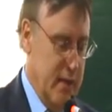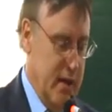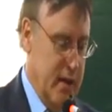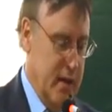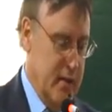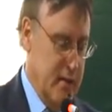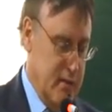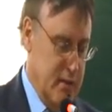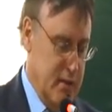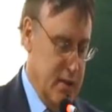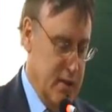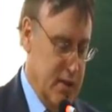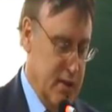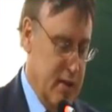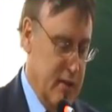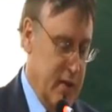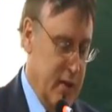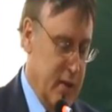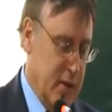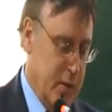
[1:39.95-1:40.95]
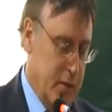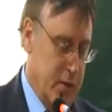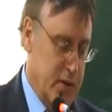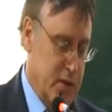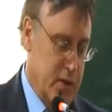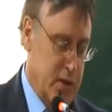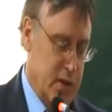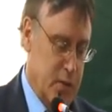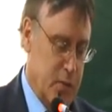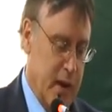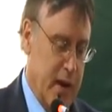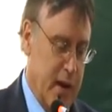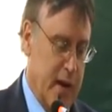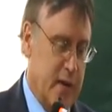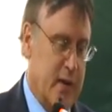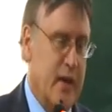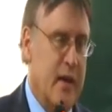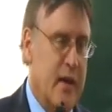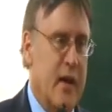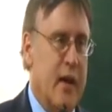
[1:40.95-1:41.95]
in the CV that was just
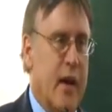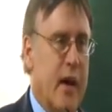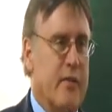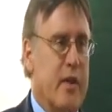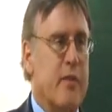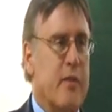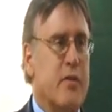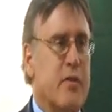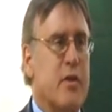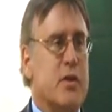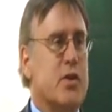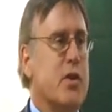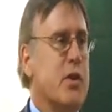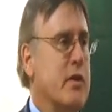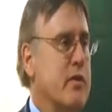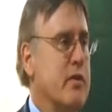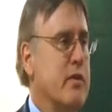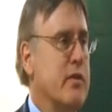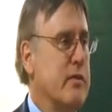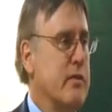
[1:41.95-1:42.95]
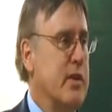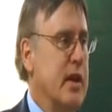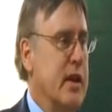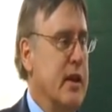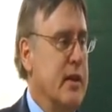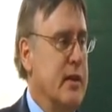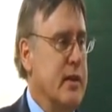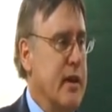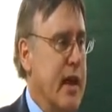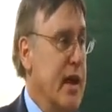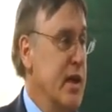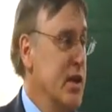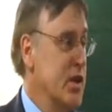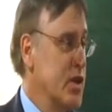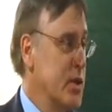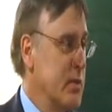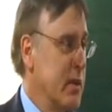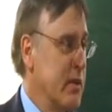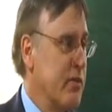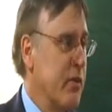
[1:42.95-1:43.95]
read, I've never served in
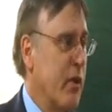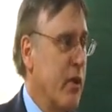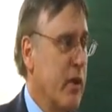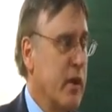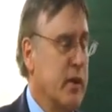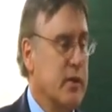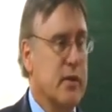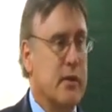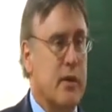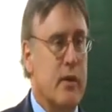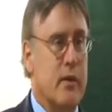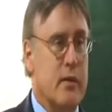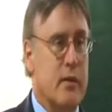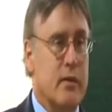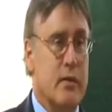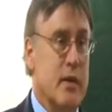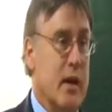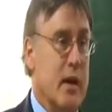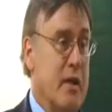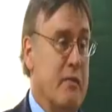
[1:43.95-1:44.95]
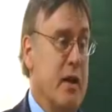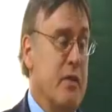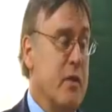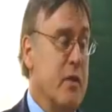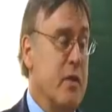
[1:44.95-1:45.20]
Asia before, or I've